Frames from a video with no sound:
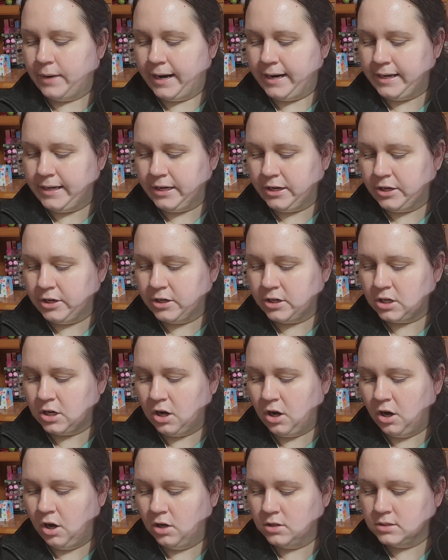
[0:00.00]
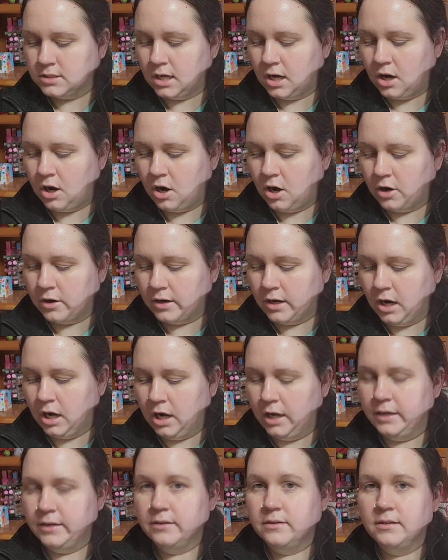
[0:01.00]
right here called Heart
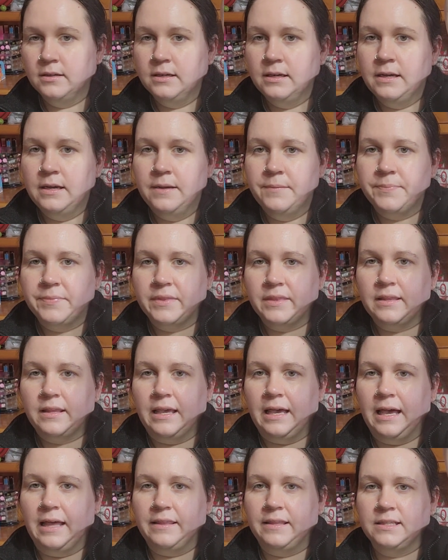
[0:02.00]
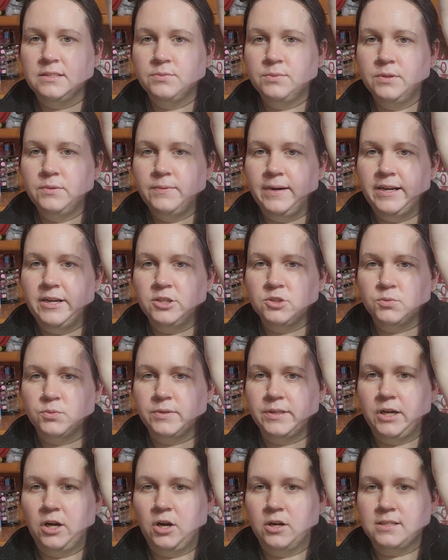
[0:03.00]
On. This one right here is
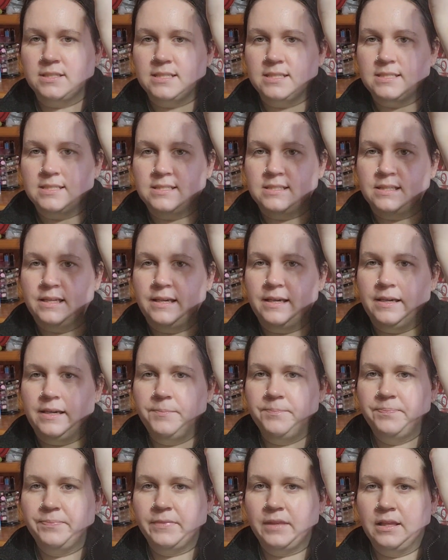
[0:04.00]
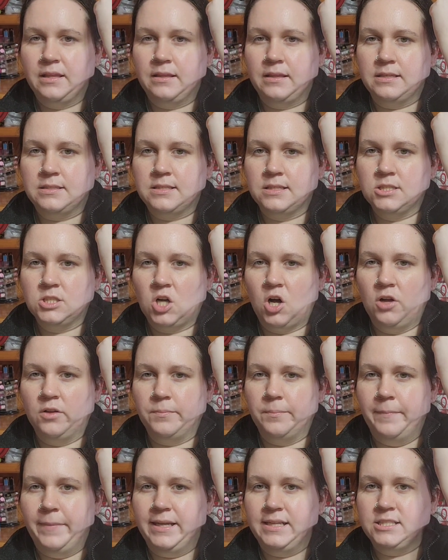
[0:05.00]
really hard to see. This is
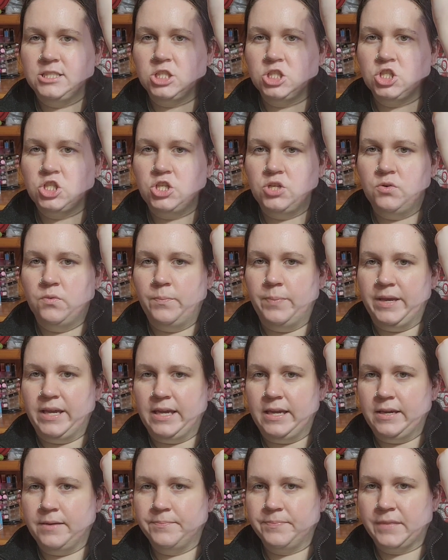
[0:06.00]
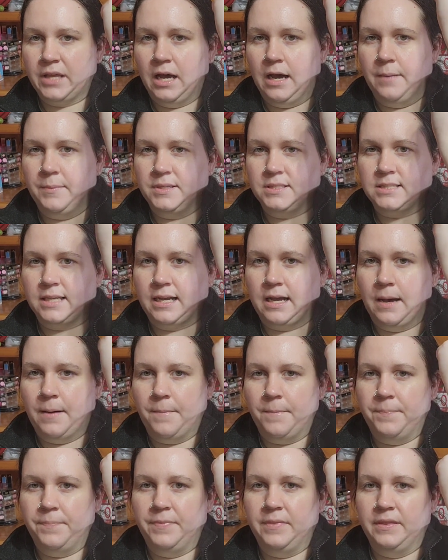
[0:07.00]
called Meant to Be. It's like
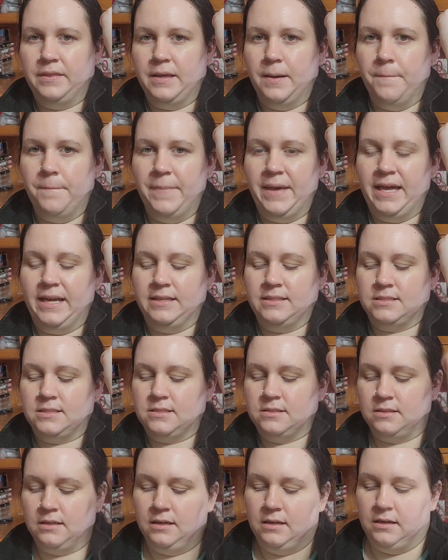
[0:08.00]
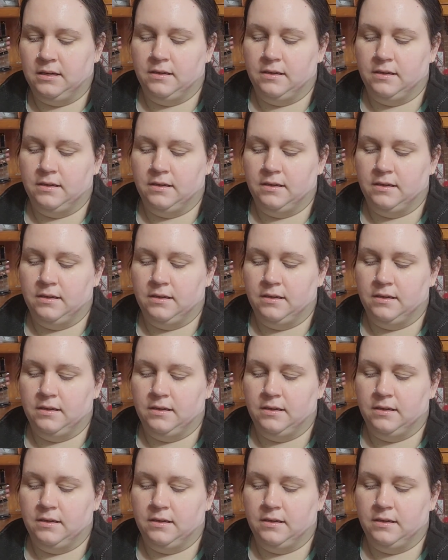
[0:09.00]
the mint